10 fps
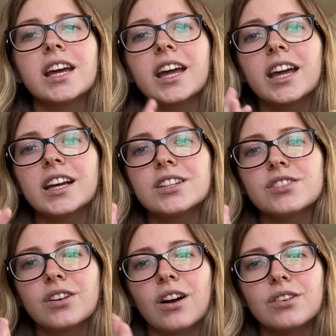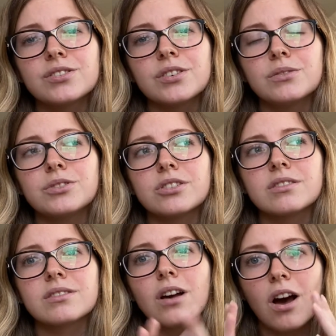and you're also
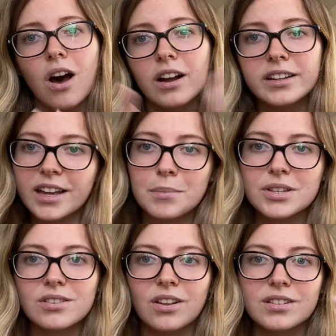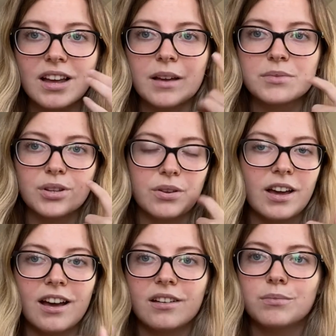just on campus all the time, so you
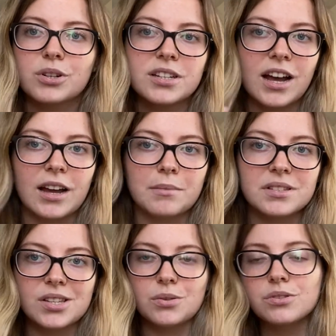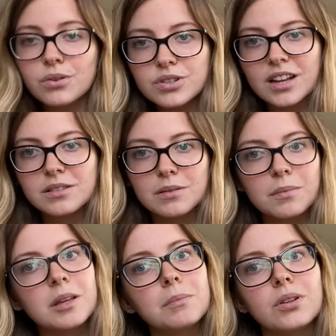have more time to socialize with
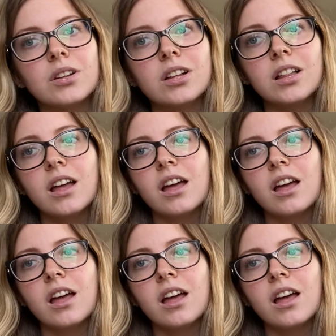people